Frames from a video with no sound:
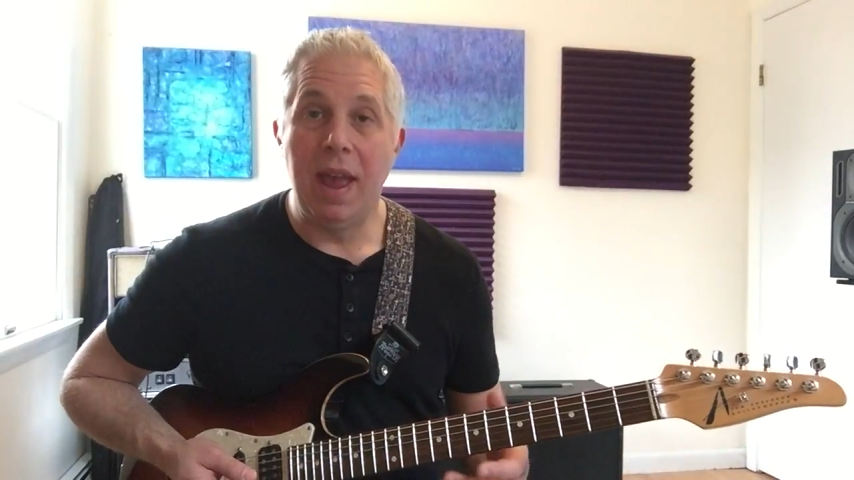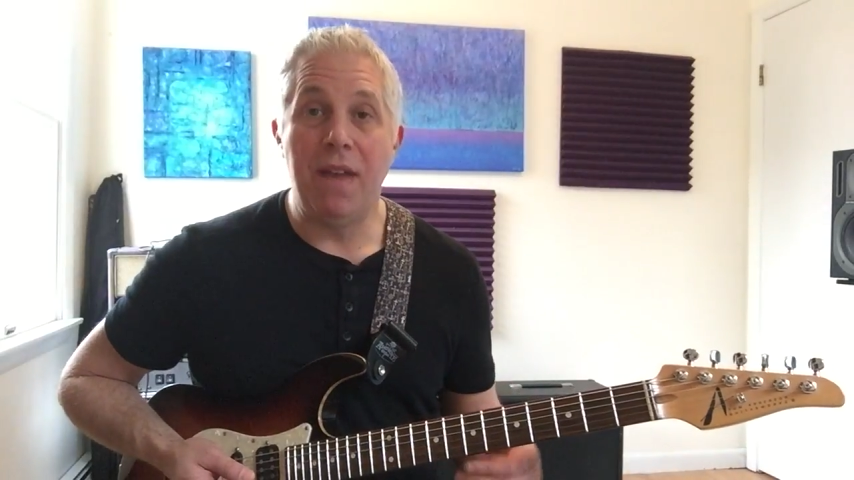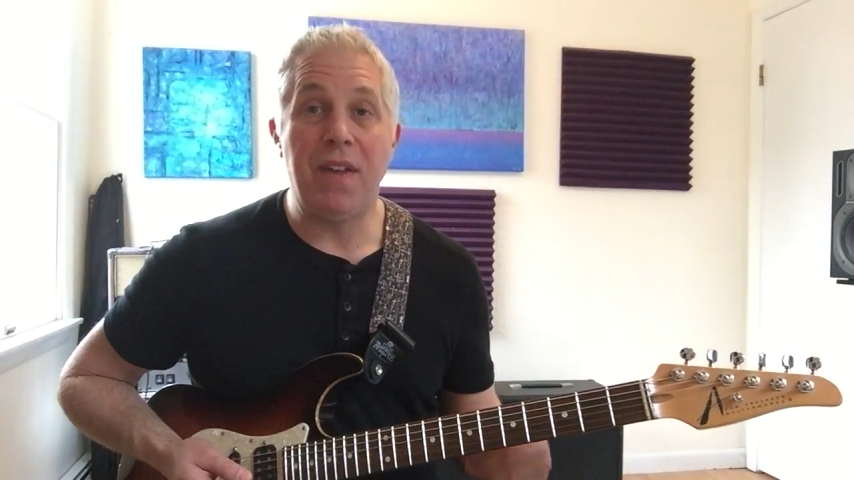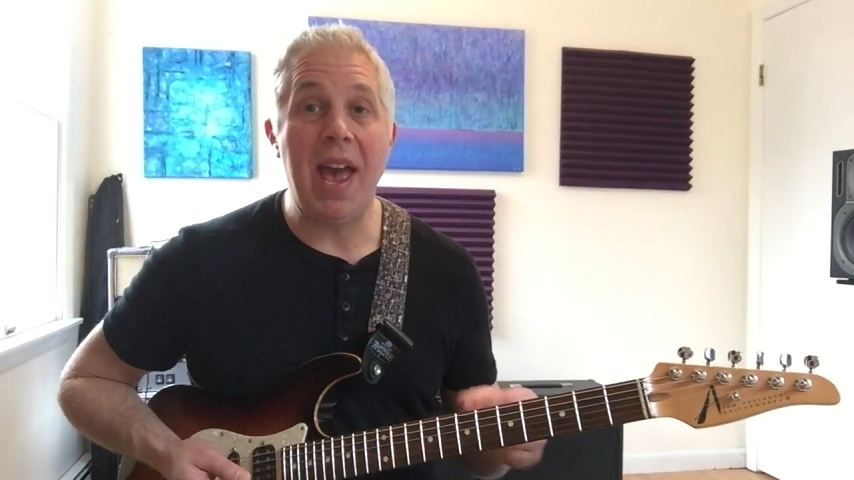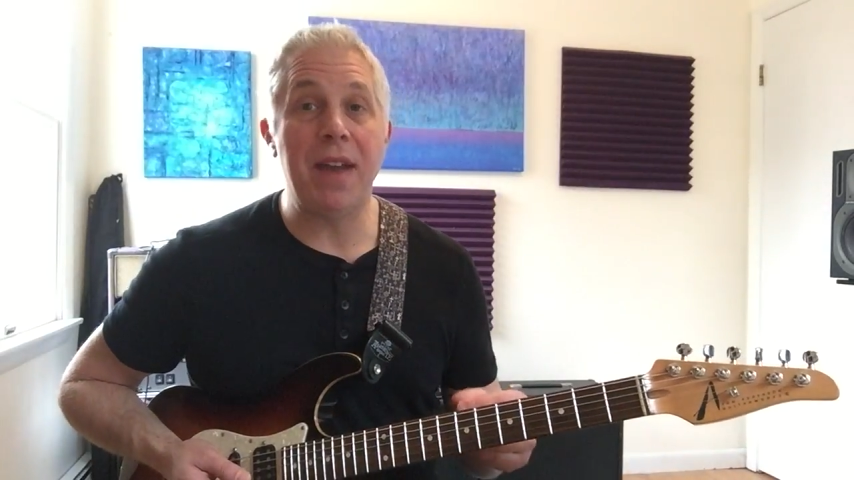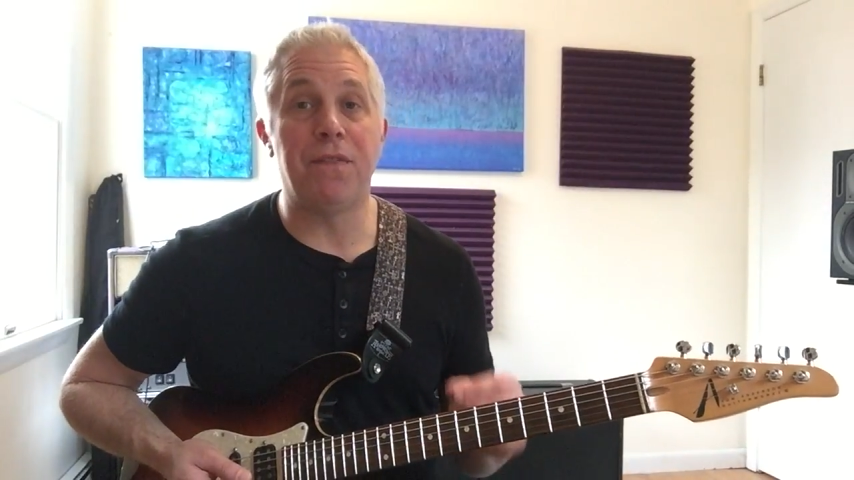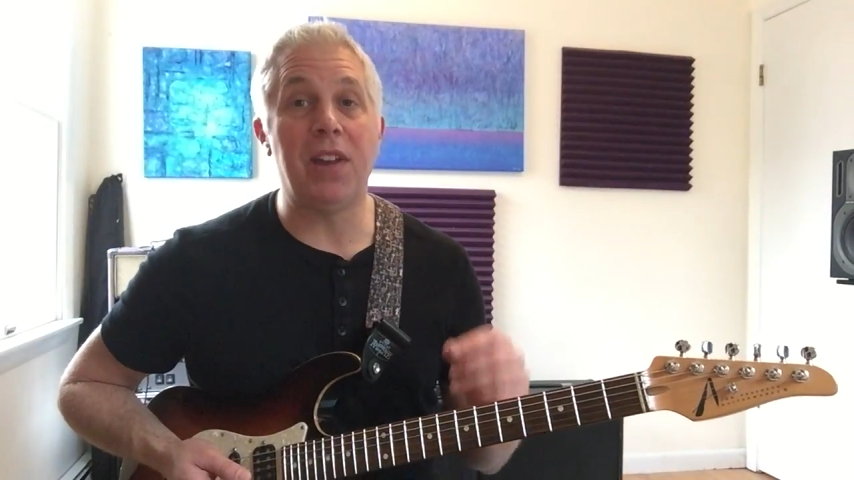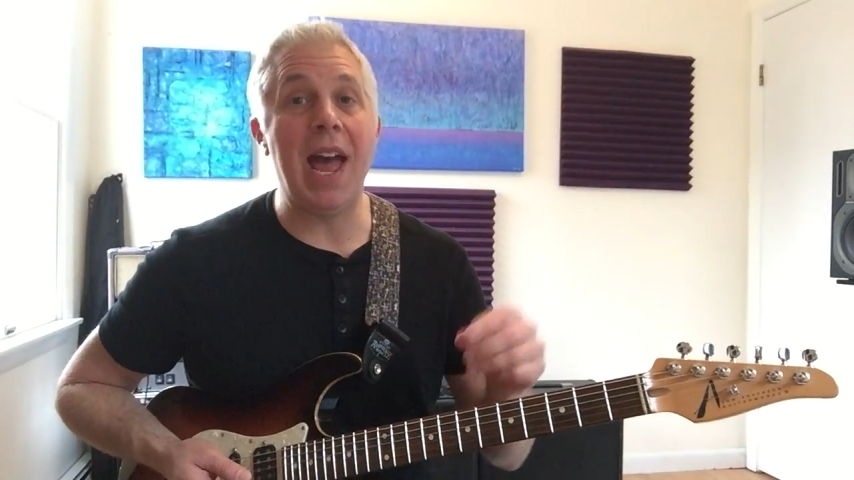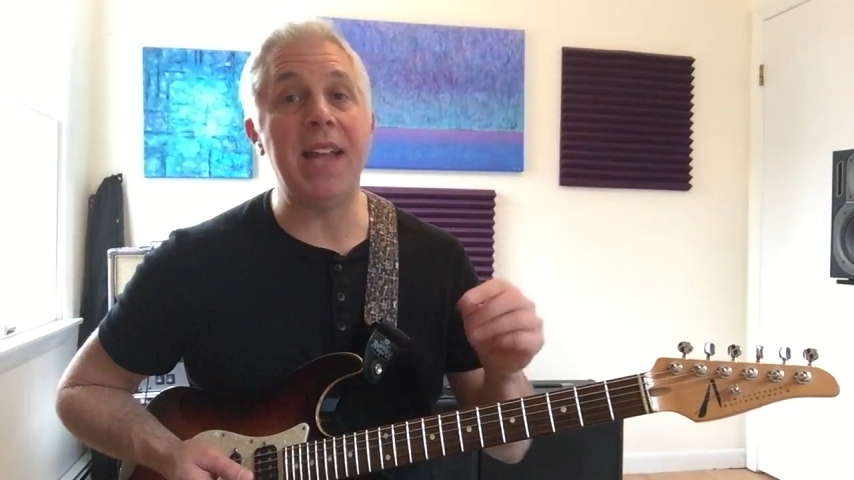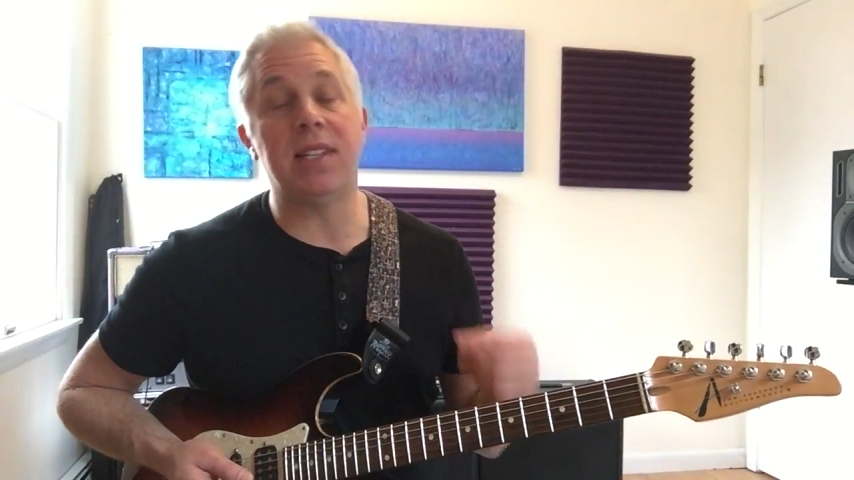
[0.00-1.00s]
If I had a
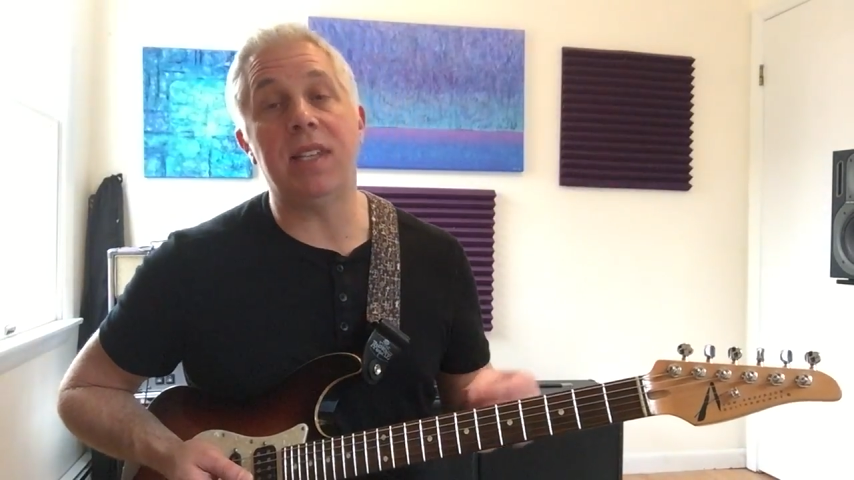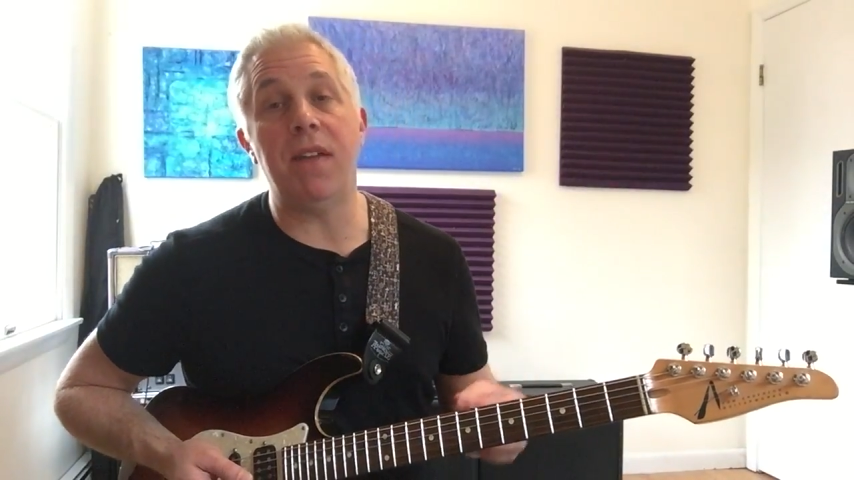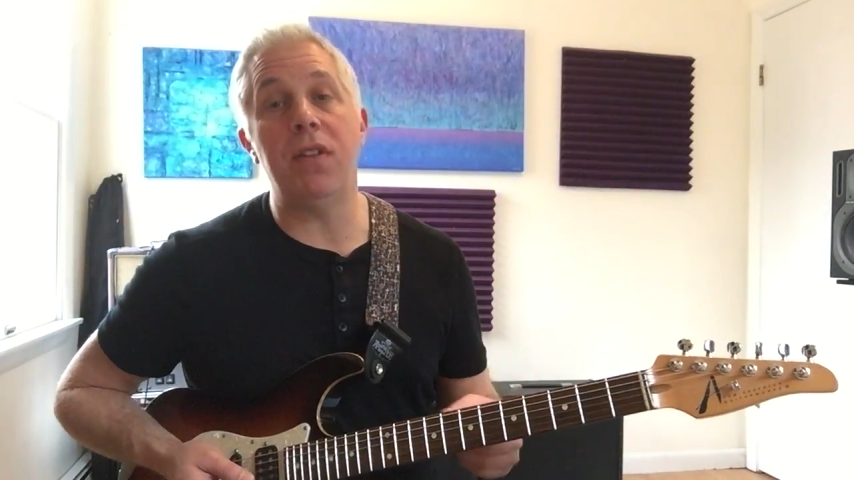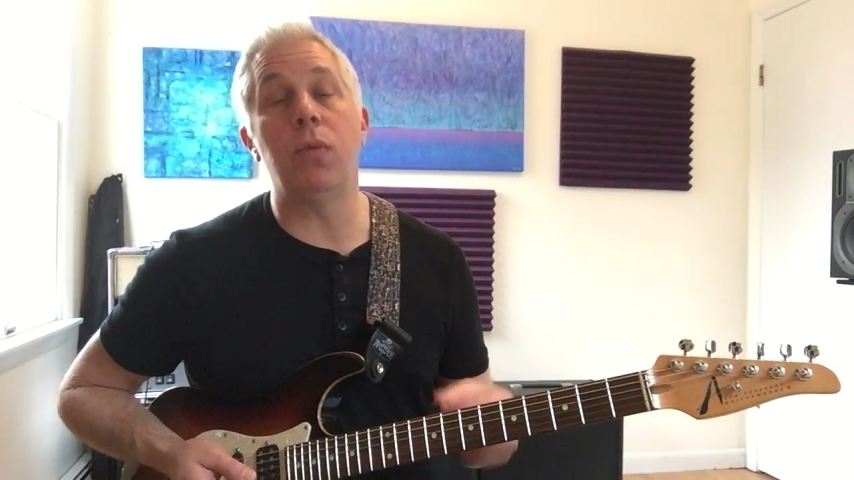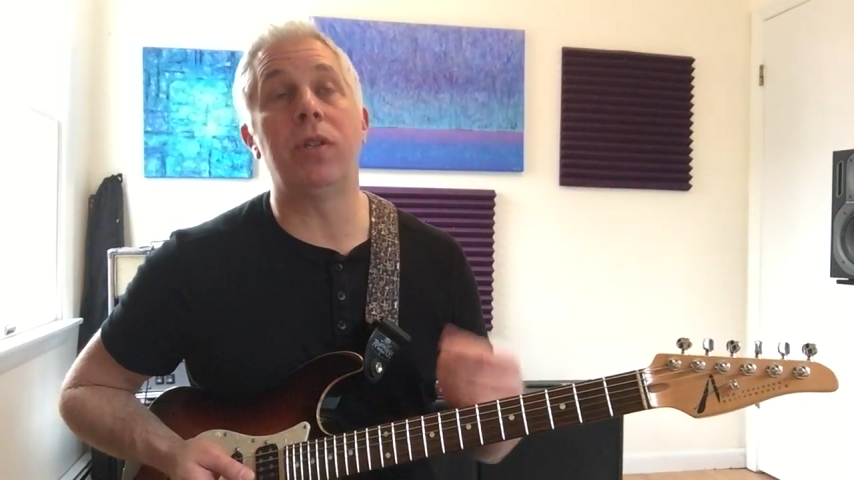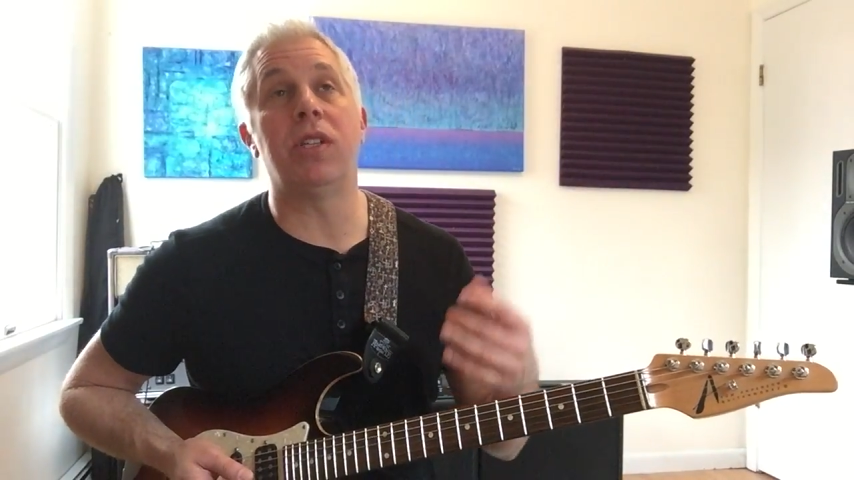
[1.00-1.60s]
flat 7,